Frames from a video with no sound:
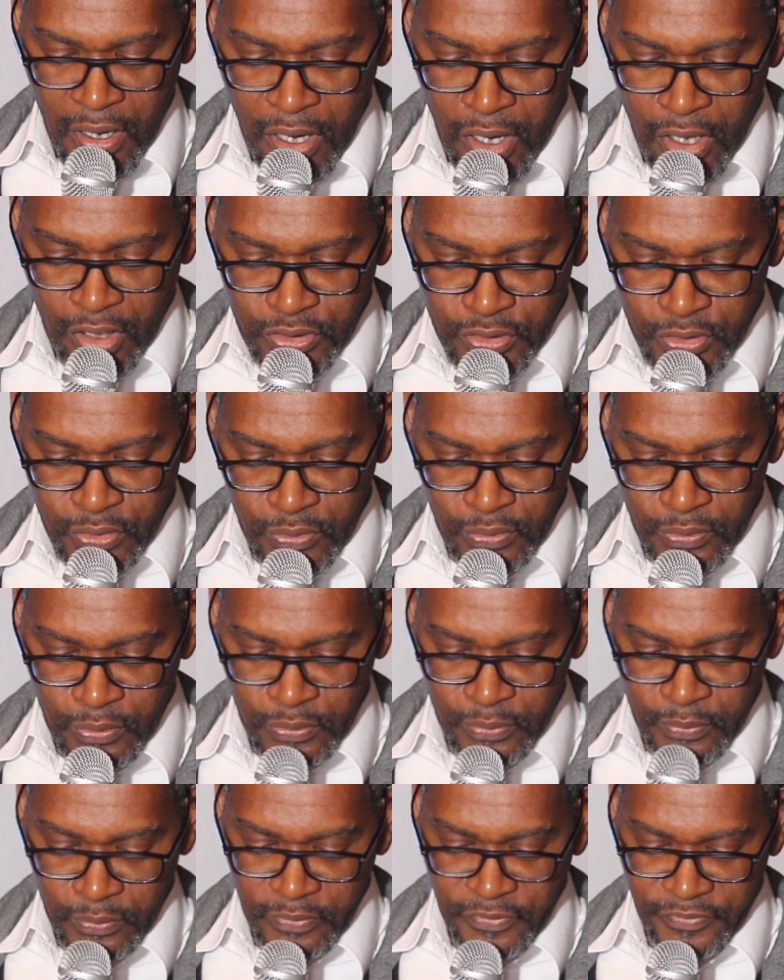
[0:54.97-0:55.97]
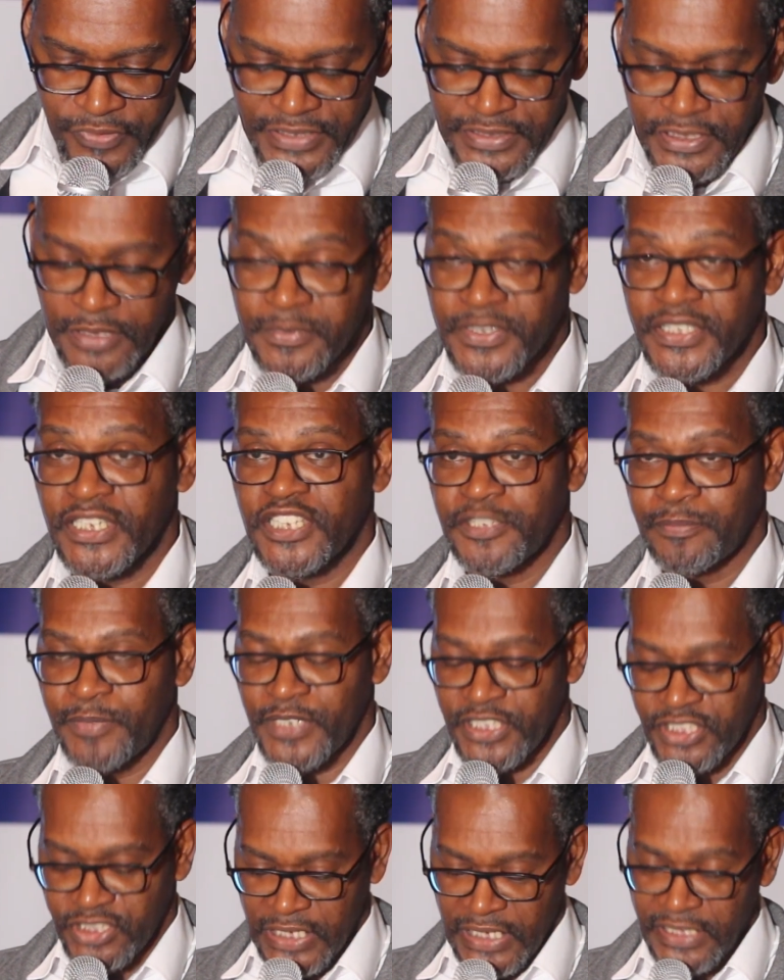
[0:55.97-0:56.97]
Also, victims,
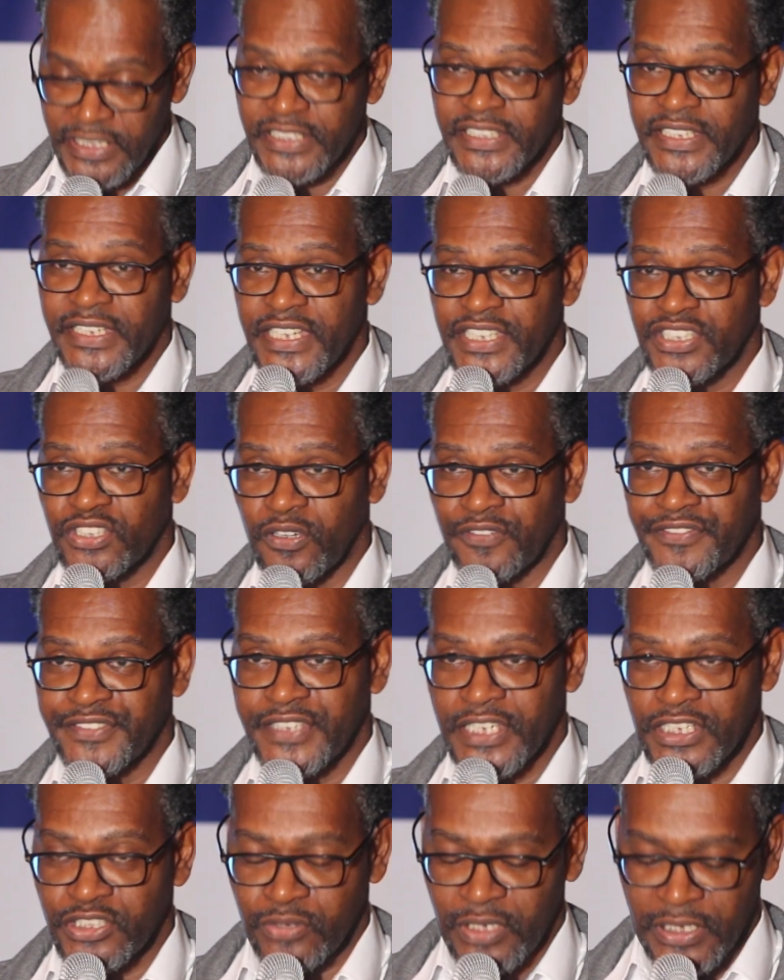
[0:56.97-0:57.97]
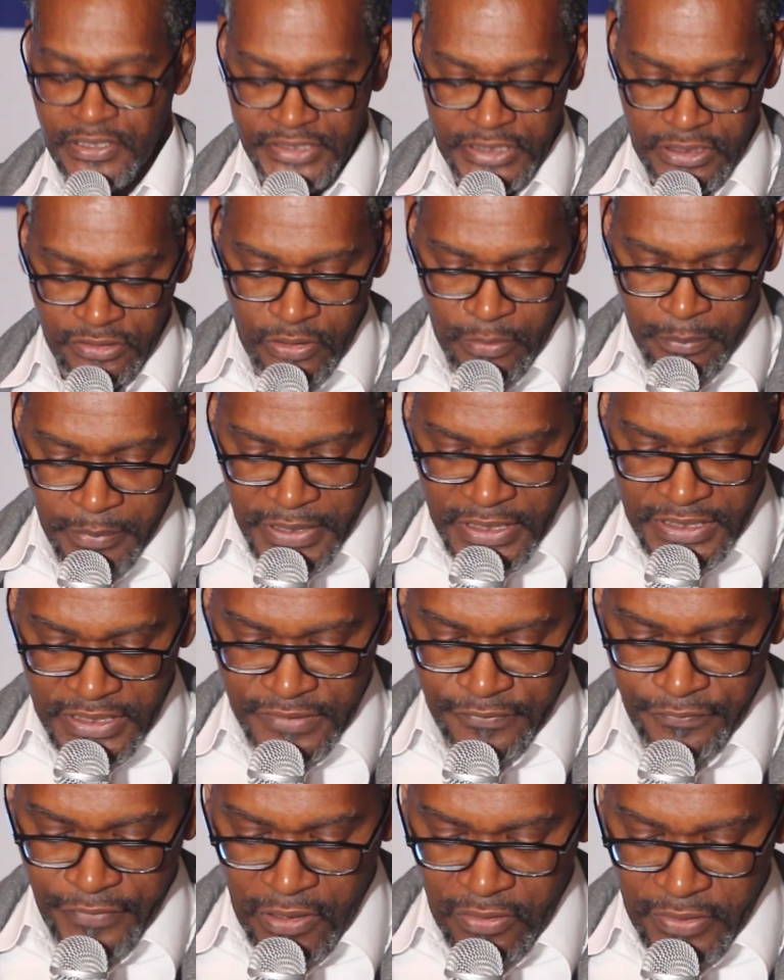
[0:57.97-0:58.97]
especially in case of sexual and
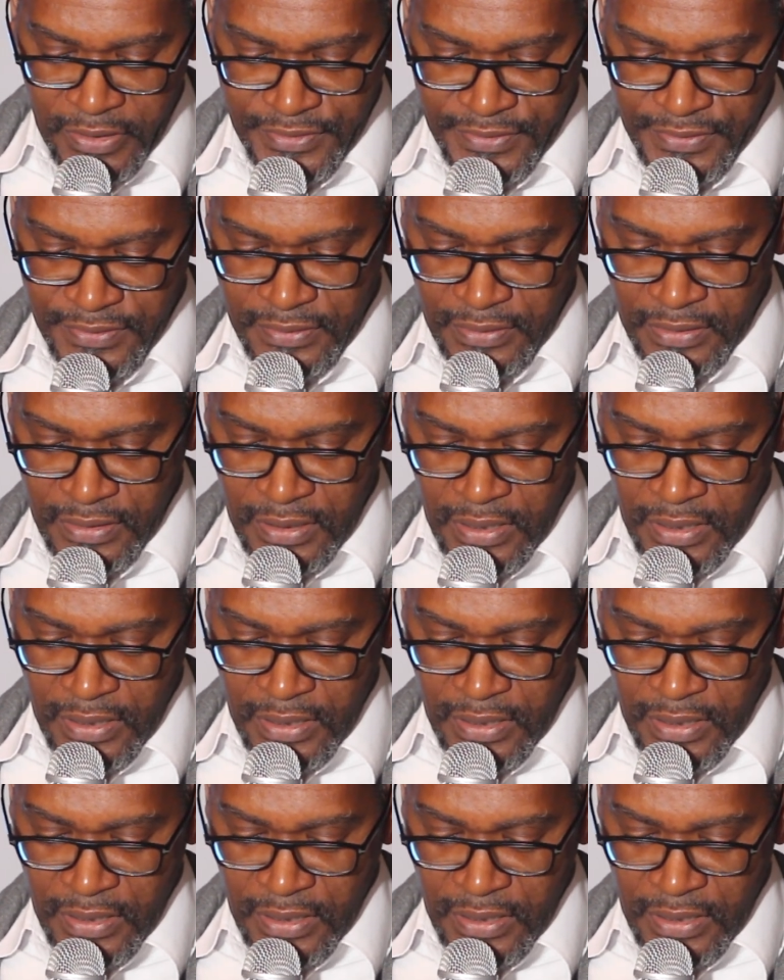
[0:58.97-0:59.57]
gender-based violence,